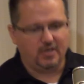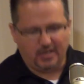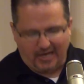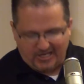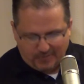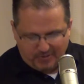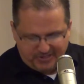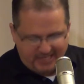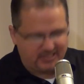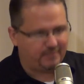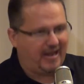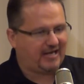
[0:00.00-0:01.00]
And as I
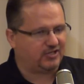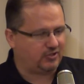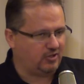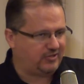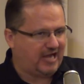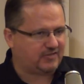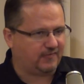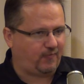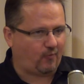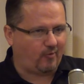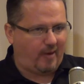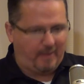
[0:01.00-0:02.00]
predicted back in
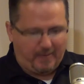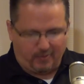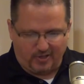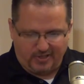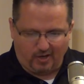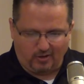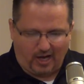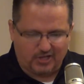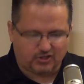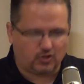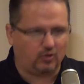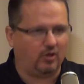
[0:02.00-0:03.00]
2004 by paper at Yale Law
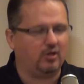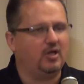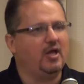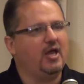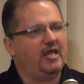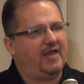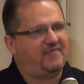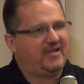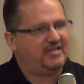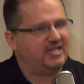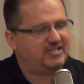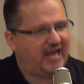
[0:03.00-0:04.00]
School, if they
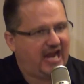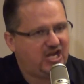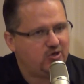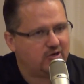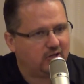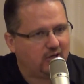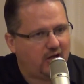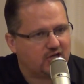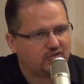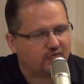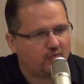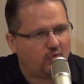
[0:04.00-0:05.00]
can detain you under the
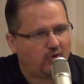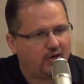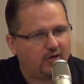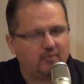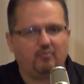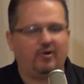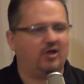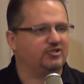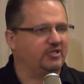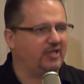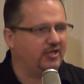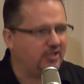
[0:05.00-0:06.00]
laws of war, what
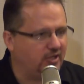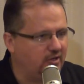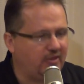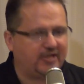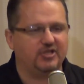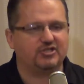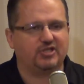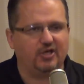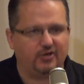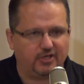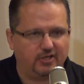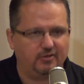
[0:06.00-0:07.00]
else can they do? They can just
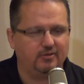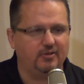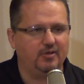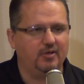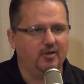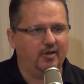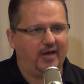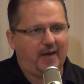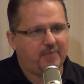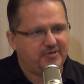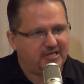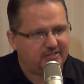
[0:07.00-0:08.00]
kill you. And I
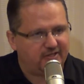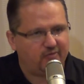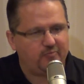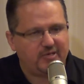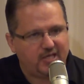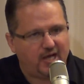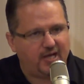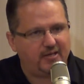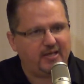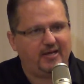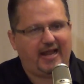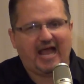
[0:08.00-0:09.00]
predicted that would be done,
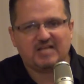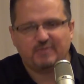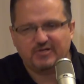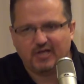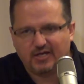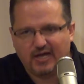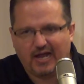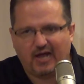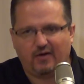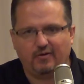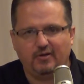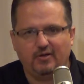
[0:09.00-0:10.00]
and it has been done
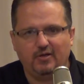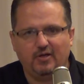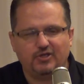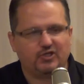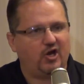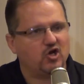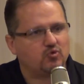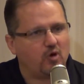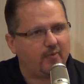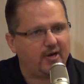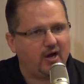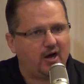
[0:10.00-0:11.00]
now. So here's
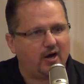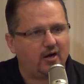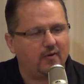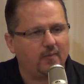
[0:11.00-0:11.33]
where we are.